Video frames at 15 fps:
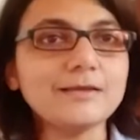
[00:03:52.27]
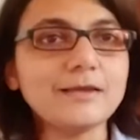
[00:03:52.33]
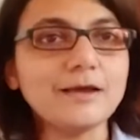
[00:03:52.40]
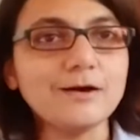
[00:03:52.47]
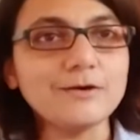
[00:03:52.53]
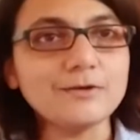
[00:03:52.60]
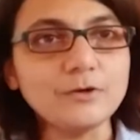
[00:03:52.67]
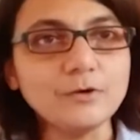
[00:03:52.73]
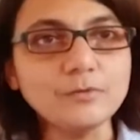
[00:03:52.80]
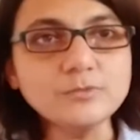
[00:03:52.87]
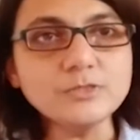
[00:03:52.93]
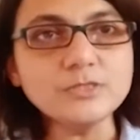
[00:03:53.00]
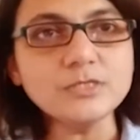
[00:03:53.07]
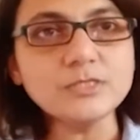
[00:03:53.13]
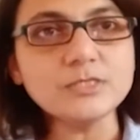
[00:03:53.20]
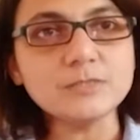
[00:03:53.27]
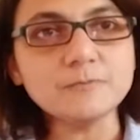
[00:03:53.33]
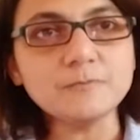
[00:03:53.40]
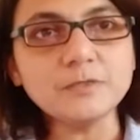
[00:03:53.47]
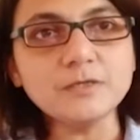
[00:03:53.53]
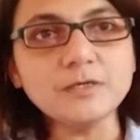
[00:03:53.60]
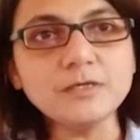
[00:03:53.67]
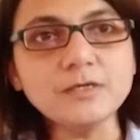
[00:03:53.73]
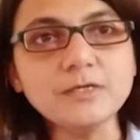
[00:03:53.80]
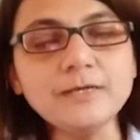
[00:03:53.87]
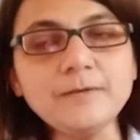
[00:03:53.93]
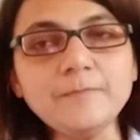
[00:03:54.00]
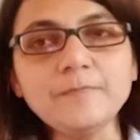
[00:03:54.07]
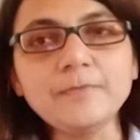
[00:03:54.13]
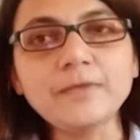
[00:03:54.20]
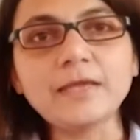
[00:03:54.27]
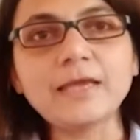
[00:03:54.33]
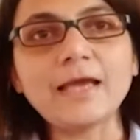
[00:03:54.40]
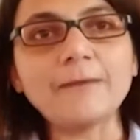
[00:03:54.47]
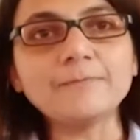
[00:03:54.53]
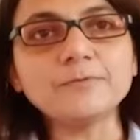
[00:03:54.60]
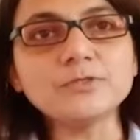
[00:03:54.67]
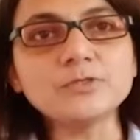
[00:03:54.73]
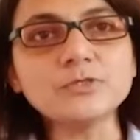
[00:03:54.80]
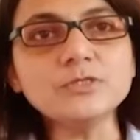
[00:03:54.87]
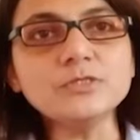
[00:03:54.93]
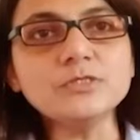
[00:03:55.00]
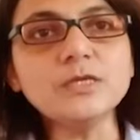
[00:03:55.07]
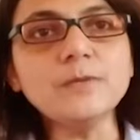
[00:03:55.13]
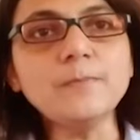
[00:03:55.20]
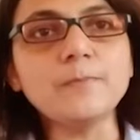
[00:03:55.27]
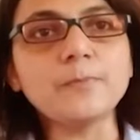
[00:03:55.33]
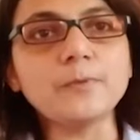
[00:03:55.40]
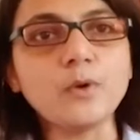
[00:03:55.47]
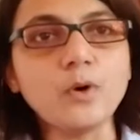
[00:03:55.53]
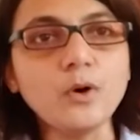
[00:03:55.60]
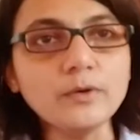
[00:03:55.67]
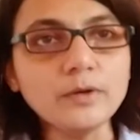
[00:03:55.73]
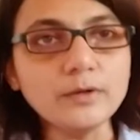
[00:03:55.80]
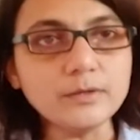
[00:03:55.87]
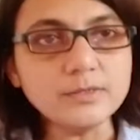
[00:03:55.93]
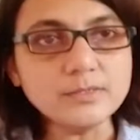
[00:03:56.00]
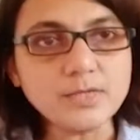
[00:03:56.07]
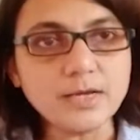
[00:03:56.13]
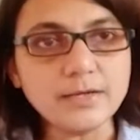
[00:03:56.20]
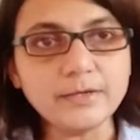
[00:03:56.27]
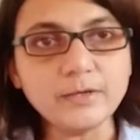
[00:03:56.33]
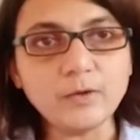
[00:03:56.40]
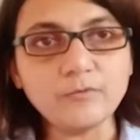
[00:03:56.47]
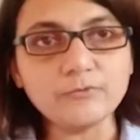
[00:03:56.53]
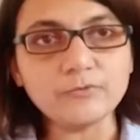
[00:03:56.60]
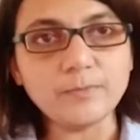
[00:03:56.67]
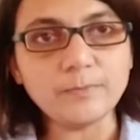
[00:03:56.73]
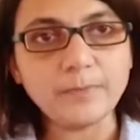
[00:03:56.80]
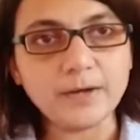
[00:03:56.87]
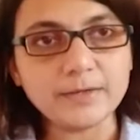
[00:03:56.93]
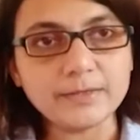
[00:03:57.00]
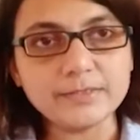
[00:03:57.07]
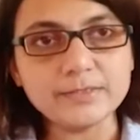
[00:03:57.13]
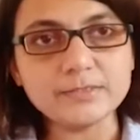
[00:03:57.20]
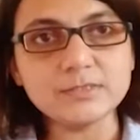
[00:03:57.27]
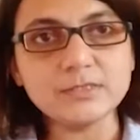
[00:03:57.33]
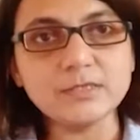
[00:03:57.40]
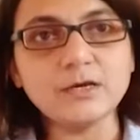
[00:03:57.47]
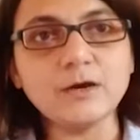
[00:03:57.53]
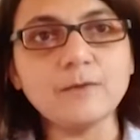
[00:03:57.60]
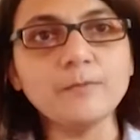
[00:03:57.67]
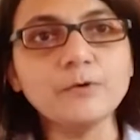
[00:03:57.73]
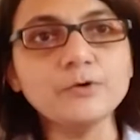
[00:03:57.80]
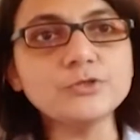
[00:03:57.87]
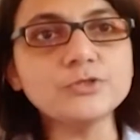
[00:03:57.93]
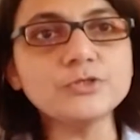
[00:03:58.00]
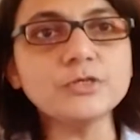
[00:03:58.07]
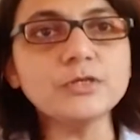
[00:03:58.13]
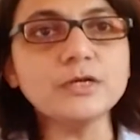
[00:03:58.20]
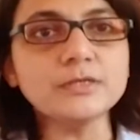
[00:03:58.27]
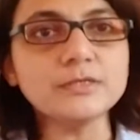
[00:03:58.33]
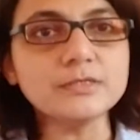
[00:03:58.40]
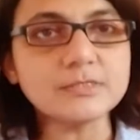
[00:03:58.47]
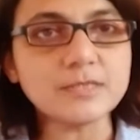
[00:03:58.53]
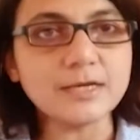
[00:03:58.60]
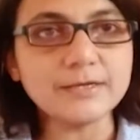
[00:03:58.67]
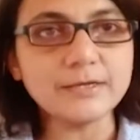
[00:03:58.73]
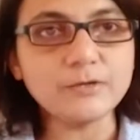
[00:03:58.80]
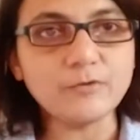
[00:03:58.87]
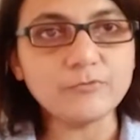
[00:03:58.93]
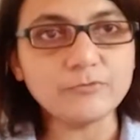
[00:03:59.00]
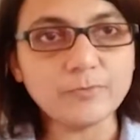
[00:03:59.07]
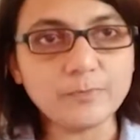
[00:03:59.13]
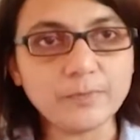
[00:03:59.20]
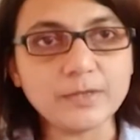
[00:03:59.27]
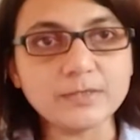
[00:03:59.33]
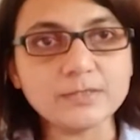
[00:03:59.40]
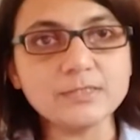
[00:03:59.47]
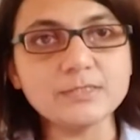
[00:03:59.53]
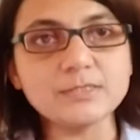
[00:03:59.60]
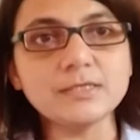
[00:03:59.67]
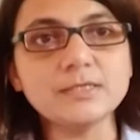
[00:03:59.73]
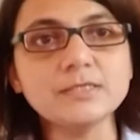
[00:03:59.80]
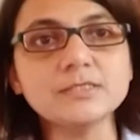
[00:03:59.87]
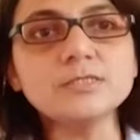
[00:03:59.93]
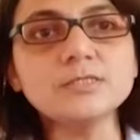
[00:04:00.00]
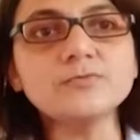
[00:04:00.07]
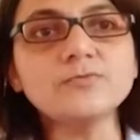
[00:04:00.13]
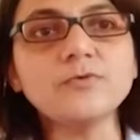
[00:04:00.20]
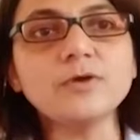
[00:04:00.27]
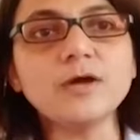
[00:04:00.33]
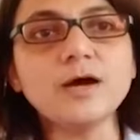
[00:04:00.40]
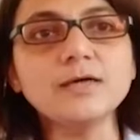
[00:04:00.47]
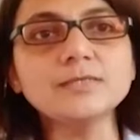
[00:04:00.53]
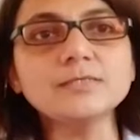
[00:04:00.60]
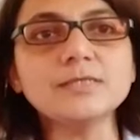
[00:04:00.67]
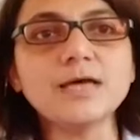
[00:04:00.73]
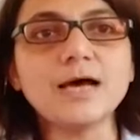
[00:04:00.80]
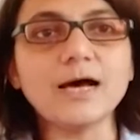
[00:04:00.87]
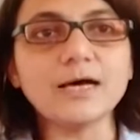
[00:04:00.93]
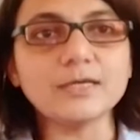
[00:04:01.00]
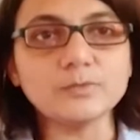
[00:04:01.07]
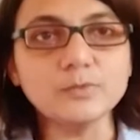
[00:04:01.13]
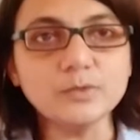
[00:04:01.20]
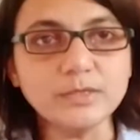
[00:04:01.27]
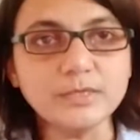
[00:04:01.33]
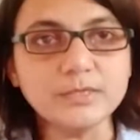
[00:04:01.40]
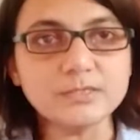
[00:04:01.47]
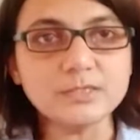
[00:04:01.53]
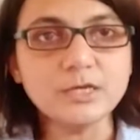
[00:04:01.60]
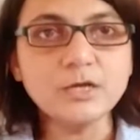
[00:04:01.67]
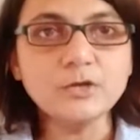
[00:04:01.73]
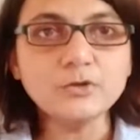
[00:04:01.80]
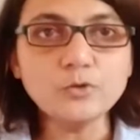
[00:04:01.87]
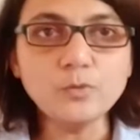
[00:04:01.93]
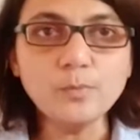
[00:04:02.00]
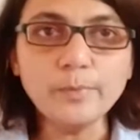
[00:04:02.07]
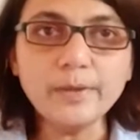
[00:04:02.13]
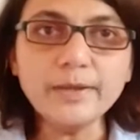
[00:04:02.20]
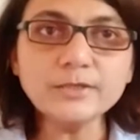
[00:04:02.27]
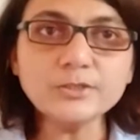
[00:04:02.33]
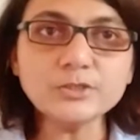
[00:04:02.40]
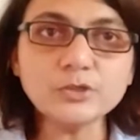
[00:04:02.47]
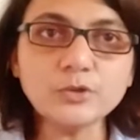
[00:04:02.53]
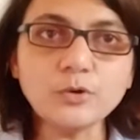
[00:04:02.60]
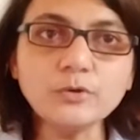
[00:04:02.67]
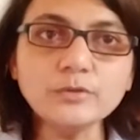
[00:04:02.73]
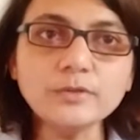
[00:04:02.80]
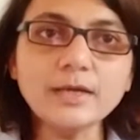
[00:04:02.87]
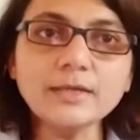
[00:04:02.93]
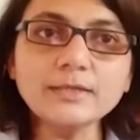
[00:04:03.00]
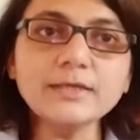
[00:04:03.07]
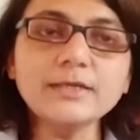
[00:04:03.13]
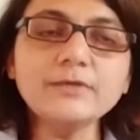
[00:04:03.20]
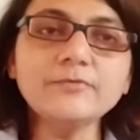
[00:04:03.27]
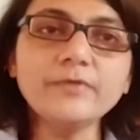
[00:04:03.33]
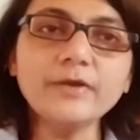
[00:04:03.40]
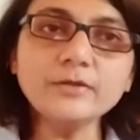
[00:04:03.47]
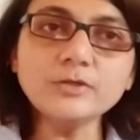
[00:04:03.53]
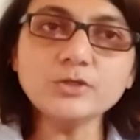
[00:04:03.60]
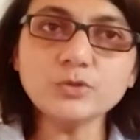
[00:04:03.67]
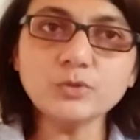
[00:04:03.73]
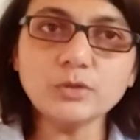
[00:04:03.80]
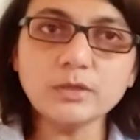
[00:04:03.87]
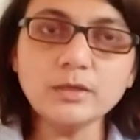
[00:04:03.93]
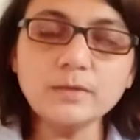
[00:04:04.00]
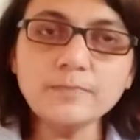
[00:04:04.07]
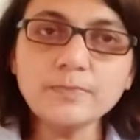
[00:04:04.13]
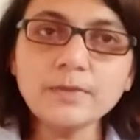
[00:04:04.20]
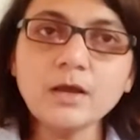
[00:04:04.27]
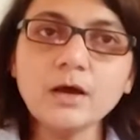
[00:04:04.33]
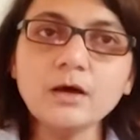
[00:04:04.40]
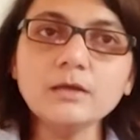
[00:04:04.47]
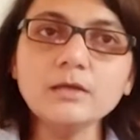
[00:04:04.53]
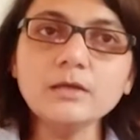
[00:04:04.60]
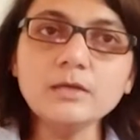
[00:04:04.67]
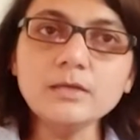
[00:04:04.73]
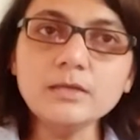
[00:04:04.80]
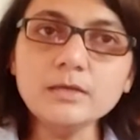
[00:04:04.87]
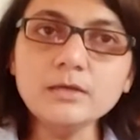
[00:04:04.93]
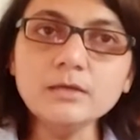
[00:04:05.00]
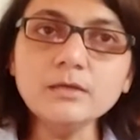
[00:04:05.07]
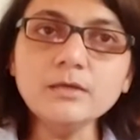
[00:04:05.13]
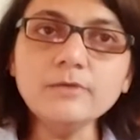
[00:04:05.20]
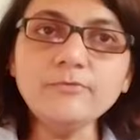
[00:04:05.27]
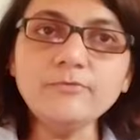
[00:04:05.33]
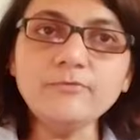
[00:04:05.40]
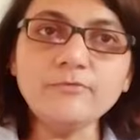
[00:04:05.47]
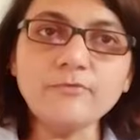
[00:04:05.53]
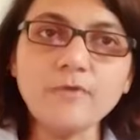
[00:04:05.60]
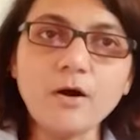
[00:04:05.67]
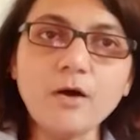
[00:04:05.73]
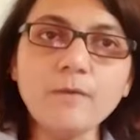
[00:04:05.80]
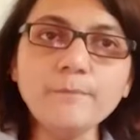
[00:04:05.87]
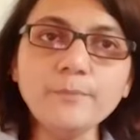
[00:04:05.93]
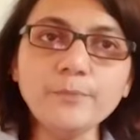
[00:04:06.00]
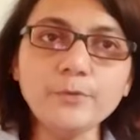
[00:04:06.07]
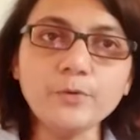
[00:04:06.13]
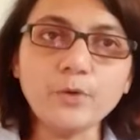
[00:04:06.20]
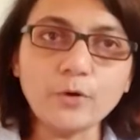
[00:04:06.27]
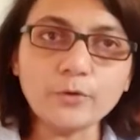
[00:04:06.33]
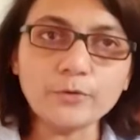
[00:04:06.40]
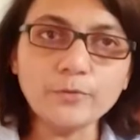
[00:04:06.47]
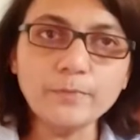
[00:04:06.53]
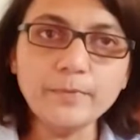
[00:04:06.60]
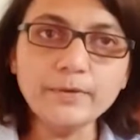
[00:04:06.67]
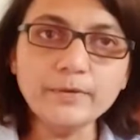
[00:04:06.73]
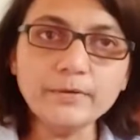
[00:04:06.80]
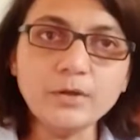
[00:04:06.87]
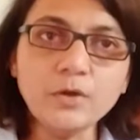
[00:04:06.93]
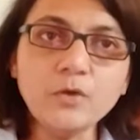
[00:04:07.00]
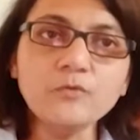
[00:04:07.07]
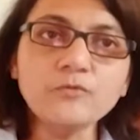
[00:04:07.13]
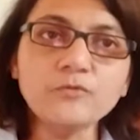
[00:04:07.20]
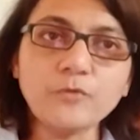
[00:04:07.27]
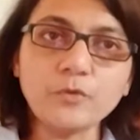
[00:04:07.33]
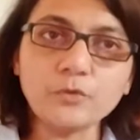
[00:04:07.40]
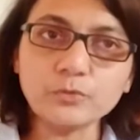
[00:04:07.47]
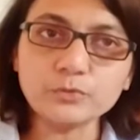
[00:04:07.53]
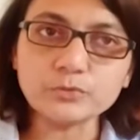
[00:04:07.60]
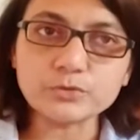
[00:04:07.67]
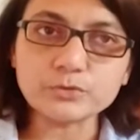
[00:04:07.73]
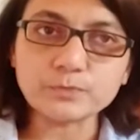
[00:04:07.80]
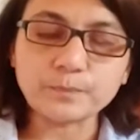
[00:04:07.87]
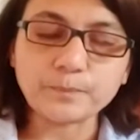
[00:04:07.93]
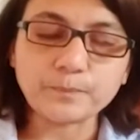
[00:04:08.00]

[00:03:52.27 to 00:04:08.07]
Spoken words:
A term sheet typically captures the broad understanding of the parties, the commercial understanding of the parties, and it for us advocates to make sure that eventually a legally firm document follows.